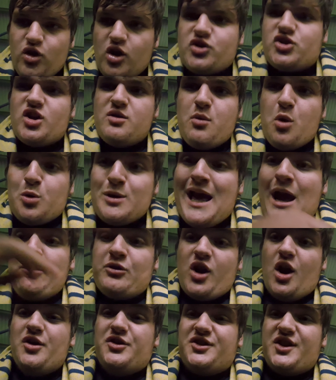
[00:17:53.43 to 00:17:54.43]
Goodrham will now
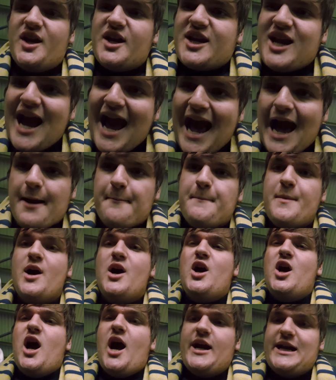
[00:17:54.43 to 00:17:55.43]
go to the camp
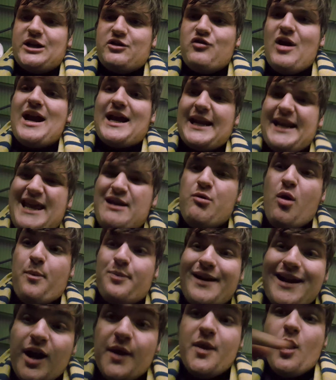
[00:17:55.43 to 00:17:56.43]
and Greg Leigh will
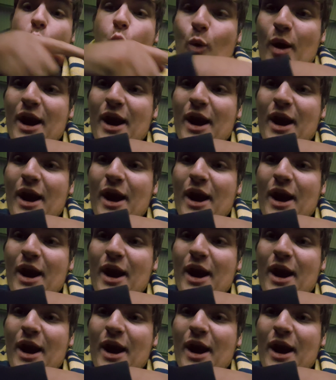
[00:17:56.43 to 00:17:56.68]
play on the